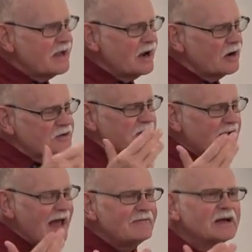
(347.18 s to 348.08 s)
they're
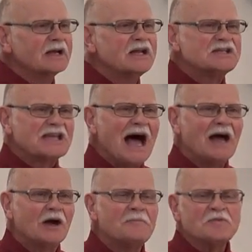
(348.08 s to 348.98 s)
having a
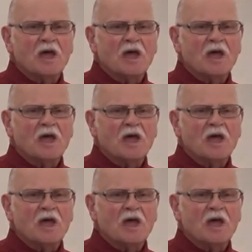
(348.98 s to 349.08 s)
desire